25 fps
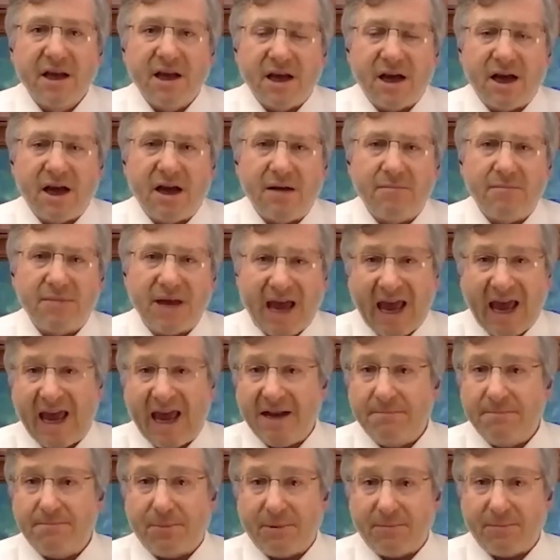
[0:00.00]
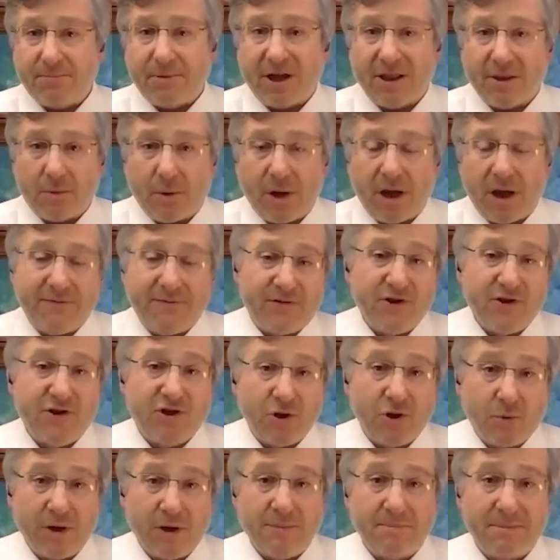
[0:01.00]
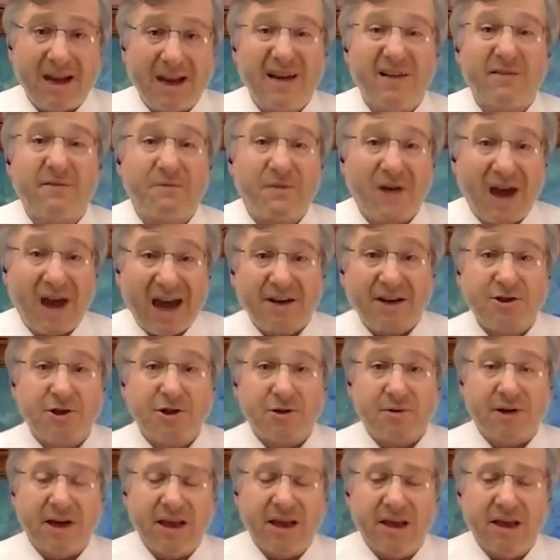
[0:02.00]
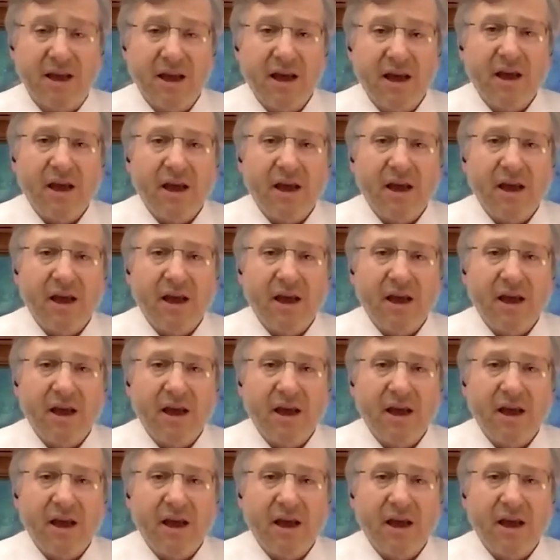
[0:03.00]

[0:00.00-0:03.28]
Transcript: Um, and by the way, if you're doing manufacturing,